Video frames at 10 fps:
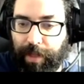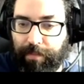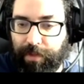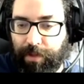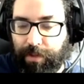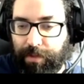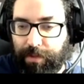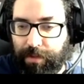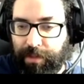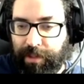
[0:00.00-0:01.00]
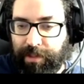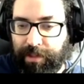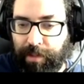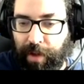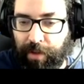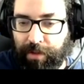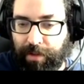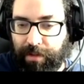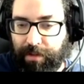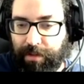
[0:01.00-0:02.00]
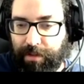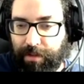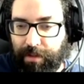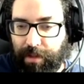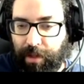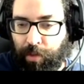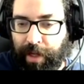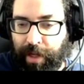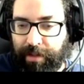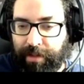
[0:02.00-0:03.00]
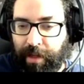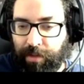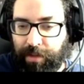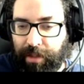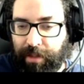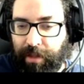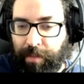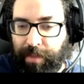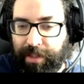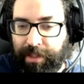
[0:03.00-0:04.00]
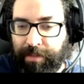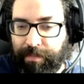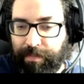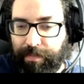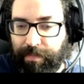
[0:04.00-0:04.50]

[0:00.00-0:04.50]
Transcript: Okay, so this is the boundary. I'll write delta gamma d